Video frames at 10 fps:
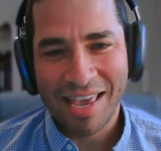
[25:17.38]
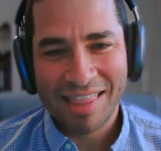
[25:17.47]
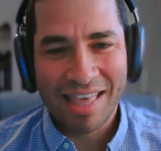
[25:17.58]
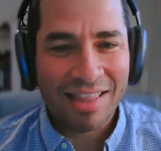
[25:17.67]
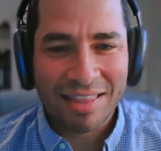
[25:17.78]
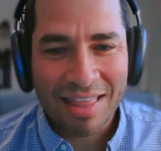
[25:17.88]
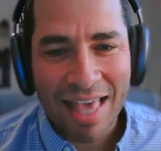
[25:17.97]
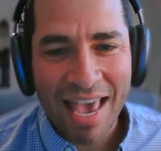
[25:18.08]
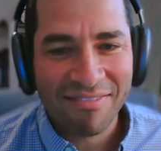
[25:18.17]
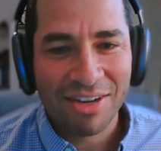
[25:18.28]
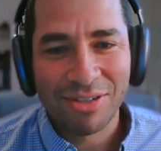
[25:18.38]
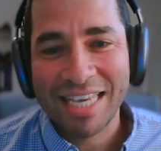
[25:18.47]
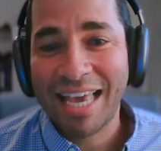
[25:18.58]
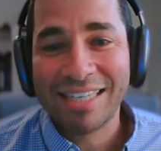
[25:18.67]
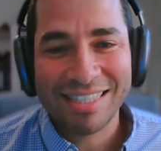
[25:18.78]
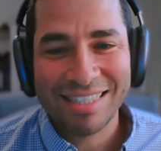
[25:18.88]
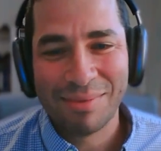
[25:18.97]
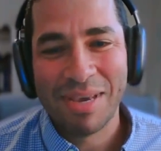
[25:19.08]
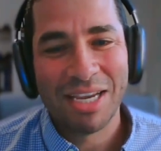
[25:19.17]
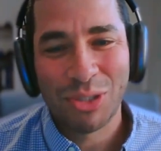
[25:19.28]
they'll have their tests to
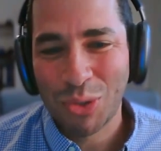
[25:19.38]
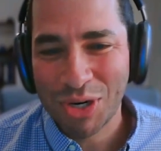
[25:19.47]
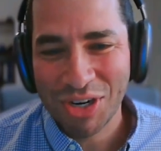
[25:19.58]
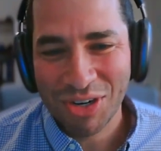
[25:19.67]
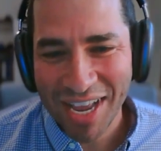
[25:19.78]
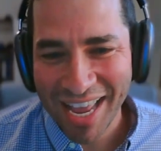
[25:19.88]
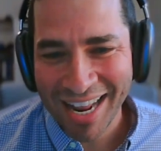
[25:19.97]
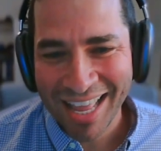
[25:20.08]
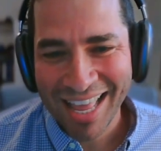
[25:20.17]
make sure you're not.